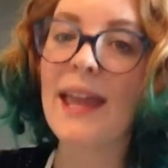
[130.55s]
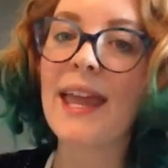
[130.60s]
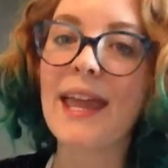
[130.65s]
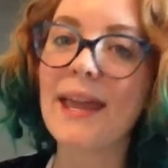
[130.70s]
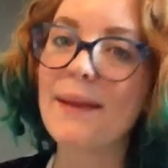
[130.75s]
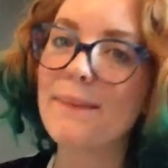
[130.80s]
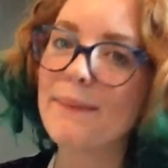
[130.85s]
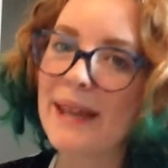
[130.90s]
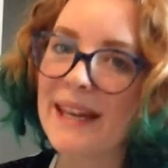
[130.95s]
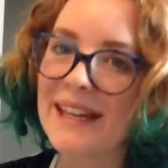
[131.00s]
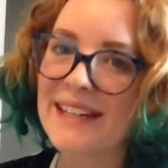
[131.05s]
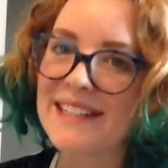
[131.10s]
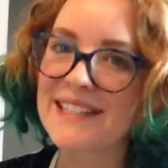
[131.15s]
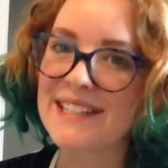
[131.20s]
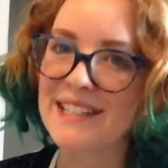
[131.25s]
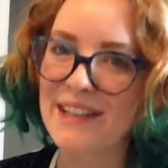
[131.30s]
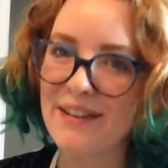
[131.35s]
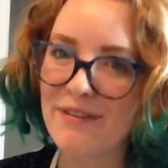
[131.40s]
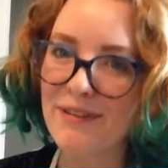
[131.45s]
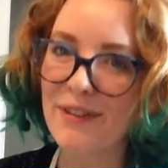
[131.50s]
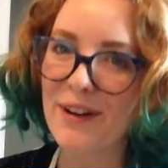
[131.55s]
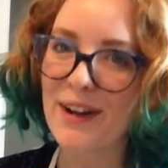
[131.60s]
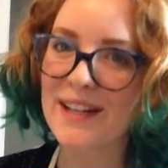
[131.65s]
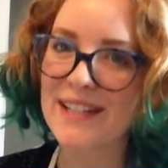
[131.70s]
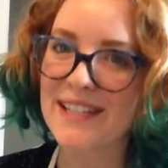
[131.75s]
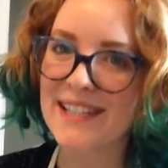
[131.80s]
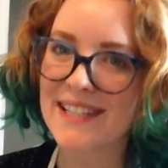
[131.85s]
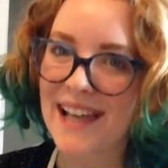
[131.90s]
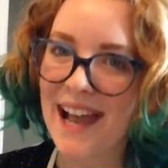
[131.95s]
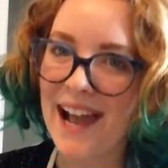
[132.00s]
it made a
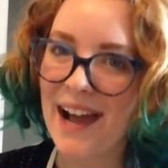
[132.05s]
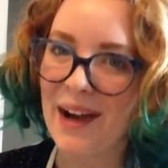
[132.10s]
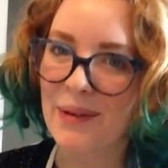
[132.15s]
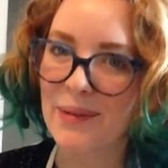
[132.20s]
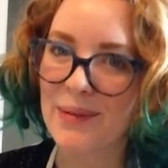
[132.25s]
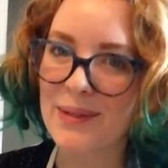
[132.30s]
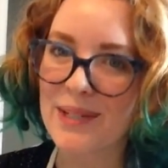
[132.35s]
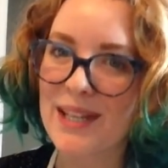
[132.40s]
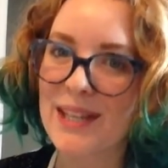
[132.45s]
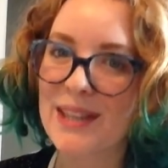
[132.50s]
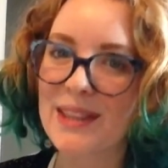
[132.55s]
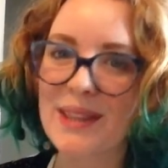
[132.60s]
different sound